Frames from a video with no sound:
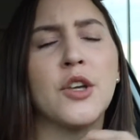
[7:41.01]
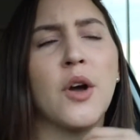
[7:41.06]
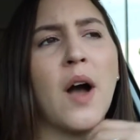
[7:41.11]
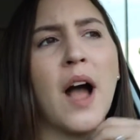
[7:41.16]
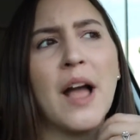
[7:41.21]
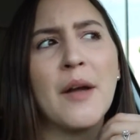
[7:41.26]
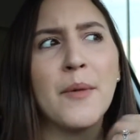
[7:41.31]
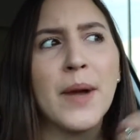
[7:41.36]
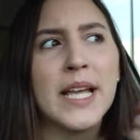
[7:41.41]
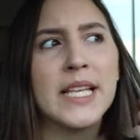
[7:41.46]
So
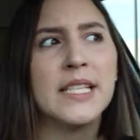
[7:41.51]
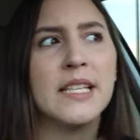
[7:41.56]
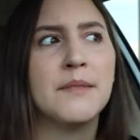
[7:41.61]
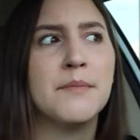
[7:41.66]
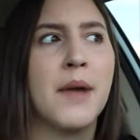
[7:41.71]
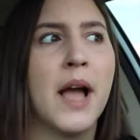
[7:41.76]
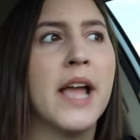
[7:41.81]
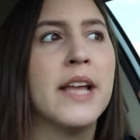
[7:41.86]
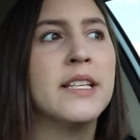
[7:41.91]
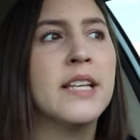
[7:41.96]
I
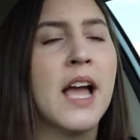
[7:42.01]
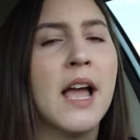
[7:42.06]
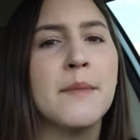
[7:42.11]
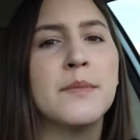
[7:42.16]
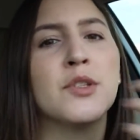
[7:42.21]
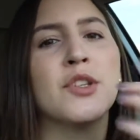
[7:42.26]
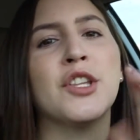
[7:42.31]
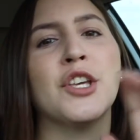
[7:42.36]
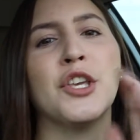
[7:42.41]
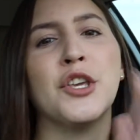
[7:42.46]
wasted my
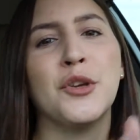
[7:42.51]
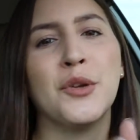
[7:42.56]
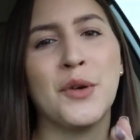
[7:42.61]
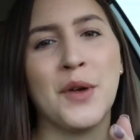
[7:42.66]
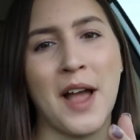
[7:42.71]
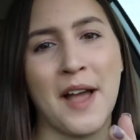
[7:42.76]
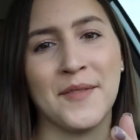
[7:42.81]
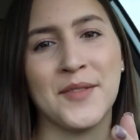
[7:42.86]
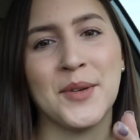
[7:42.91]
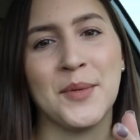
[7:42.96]
time so that you
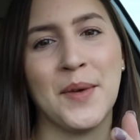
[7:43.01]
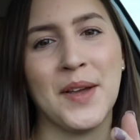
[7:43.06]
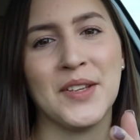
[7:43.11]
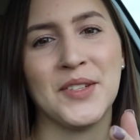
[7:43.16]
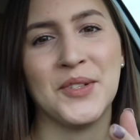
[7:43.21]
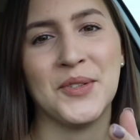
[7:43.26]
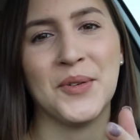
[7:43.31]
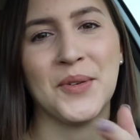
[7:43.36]
don't have to waste